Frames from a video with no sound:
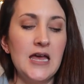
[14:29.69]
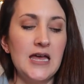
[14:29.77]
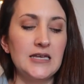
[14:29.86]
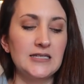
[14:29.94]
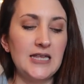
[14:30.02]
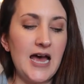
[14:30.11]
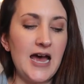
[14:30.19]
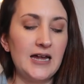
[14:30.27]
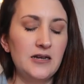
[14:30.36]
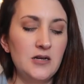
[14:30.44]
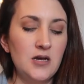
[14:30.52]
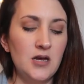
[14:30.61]
is
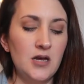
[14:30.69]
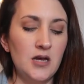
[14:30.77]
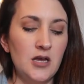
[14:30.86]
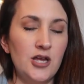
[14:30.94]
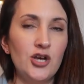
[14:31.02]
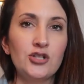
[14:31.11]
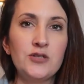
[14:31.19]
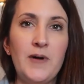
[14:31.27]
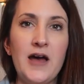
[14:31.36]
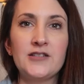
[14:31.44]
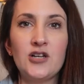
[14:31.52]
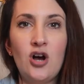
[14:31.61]
that he'll
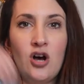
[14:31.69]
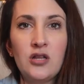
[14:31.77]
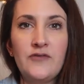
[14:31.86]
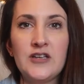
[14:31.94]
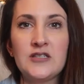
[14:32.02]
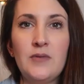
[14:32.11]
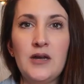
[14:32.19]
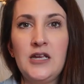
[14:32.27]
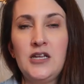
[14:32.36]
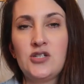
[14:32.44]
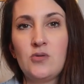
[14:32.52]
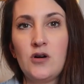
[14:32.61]
deposit all of his
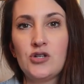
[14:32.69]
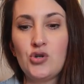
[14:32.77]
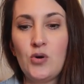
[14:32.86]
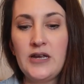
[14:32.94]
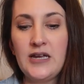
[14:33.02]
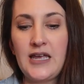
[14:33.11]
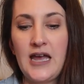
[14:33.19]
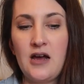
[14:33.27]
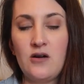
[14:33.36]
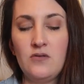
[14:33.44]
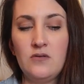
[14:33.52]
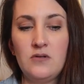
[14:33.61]
money into our joint
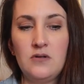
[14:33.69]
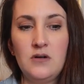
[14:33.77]
account